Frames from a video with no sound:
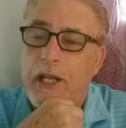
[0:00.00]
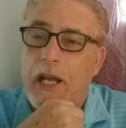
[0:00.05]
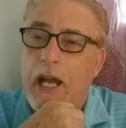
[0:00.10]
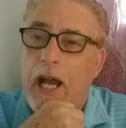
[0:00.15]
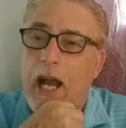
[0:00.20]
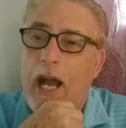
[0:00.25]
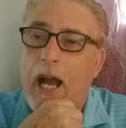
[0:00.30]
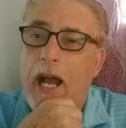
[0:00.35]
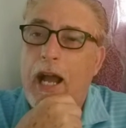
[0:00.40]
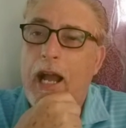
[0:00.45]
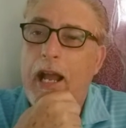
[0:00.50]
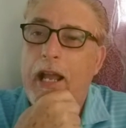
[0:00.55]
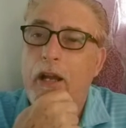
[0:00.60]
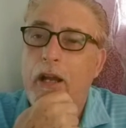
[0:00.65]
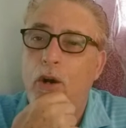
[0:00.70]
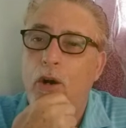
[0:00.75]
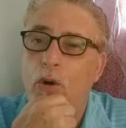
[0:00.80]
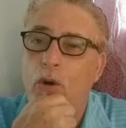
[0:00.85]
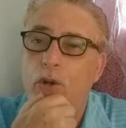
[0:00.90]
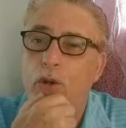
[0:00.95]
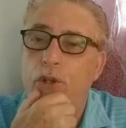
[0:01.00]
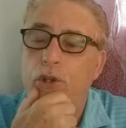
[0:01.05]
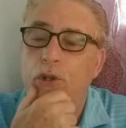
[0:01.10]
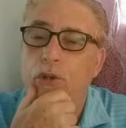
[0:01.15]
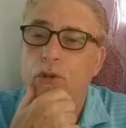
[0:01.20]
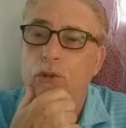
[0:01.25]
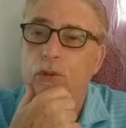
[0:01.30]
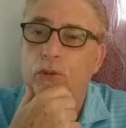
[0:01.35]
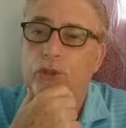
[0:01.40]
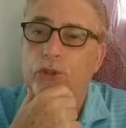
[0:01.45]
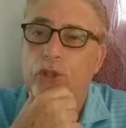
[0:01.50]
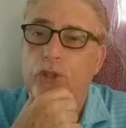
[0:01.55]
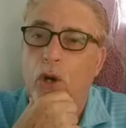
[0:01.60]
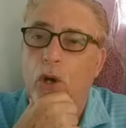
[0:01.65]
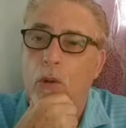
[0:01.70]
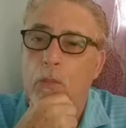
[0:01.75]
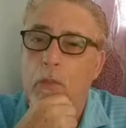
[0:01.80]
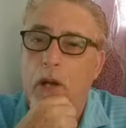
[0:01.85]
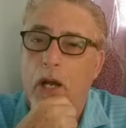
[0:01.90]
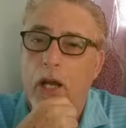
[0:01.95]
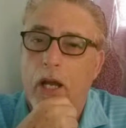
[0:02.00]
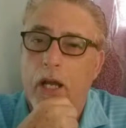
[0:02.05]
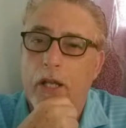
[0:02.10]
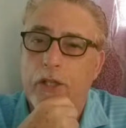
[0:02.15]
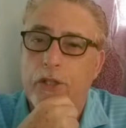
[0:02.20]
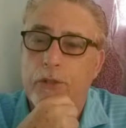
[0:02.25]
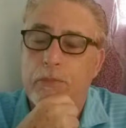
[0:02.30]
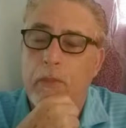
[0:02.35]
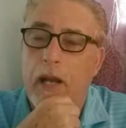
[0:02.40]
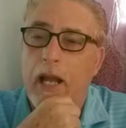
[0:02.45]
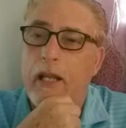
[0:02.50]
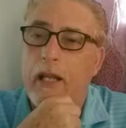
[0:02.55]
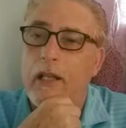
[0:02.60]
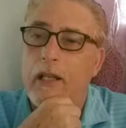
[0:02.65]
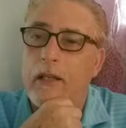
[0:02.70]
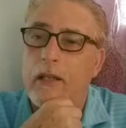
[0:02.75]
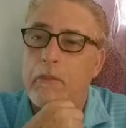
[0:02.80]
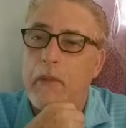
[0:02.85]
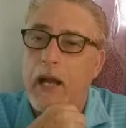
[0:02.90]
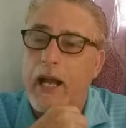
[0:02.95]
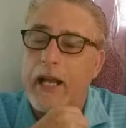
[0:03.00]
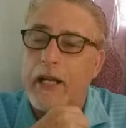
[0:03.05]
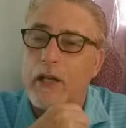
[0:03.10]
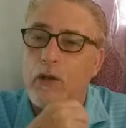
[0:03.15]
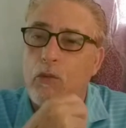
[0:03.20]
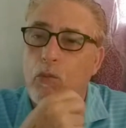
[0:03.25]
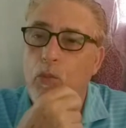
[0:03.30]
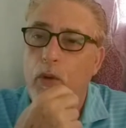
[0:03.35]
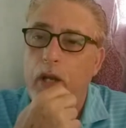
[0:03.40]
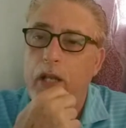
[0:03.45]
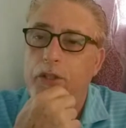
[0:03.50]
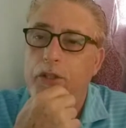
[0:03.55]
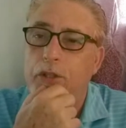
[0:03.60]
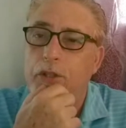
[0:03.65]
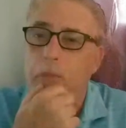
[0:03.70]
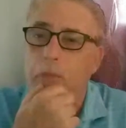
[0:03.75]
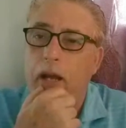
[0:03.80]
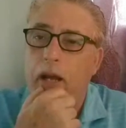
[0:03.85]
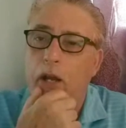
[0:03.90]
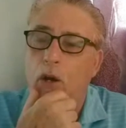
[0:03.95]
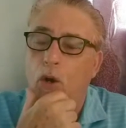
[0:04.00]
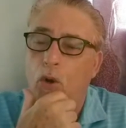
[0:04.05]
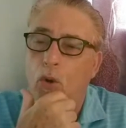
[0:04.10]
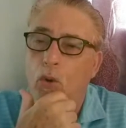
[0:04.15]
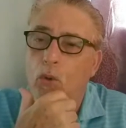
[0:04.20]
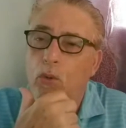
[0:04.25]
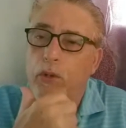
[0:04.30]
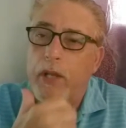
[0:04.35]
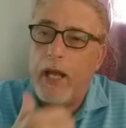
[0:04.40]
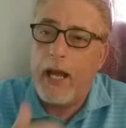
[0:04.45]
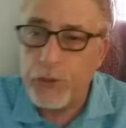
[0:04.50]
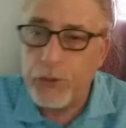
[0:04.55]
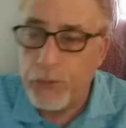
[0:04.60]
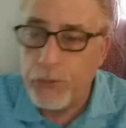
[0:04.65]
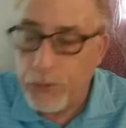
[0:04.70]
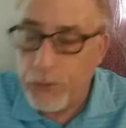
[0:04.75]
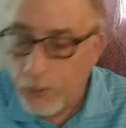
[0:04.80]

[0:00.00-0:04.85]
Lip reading: I owe you so much. Michael went to my old house.